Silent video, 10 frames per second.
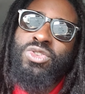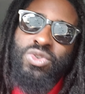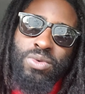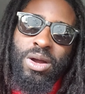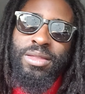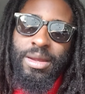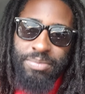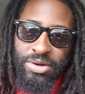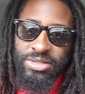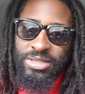you are that
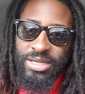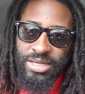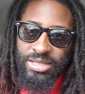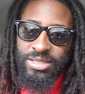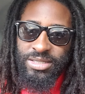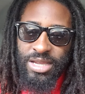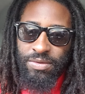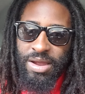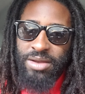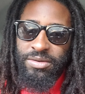person that needs to stay
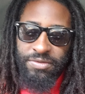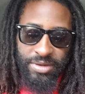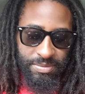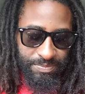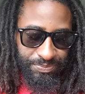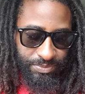grounded for them.